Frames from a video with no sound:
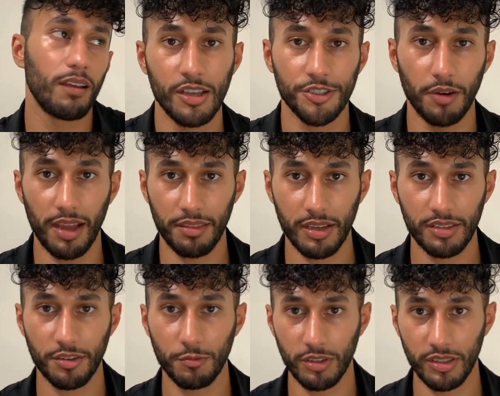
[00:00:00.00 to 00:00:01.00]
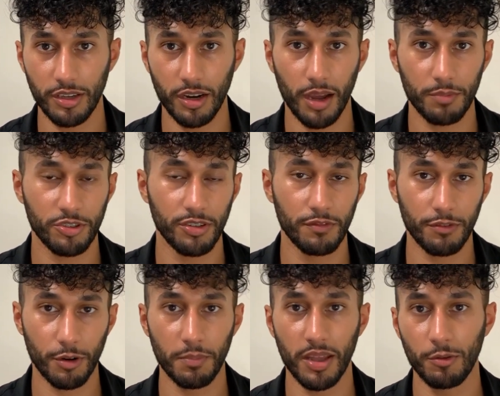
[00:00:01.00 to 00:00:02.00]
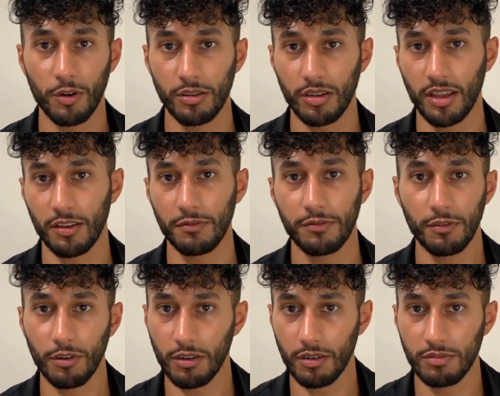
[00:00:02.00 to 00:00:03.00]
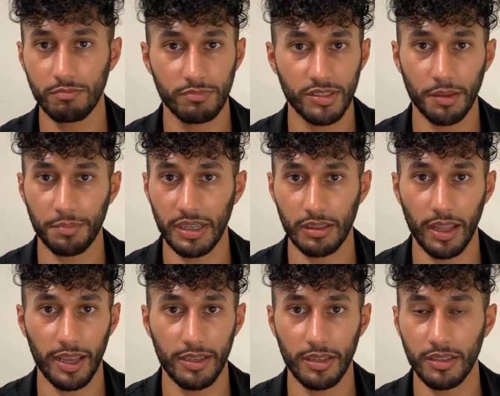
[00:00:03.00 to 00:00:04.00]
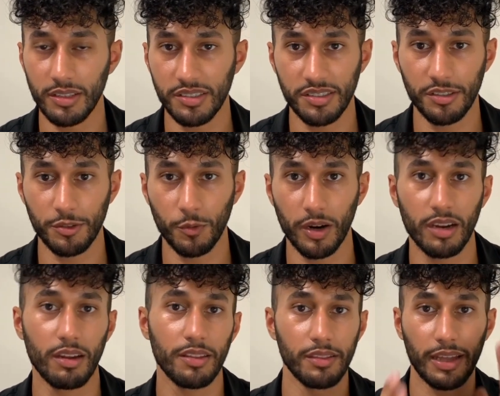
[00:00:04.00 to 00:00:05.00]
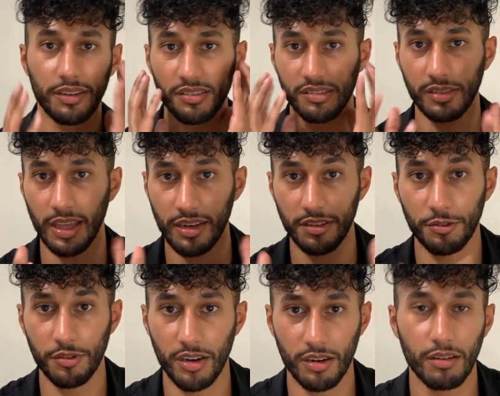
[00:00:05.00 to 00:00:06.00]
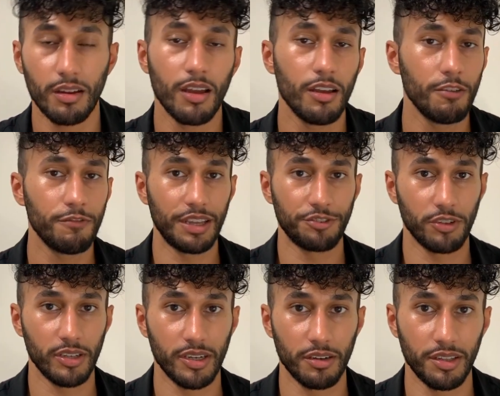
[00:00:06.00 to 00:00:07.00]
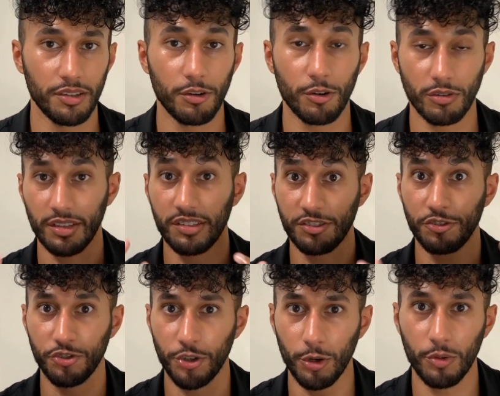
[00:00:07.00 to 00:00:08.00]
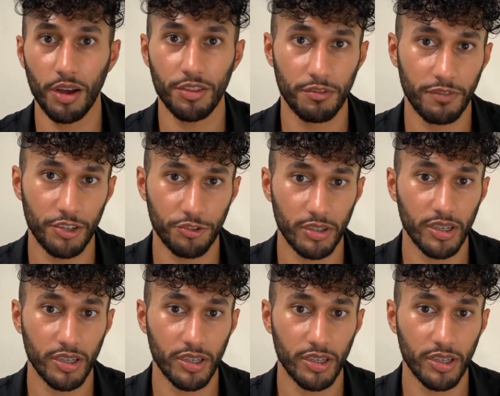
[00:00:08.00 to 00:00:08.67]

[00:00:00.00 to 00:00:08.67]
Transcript: So I think it's a really good option for men who are looking for something light and easy to wear and that doesn't get into their facial hair either or doesn't show on their facial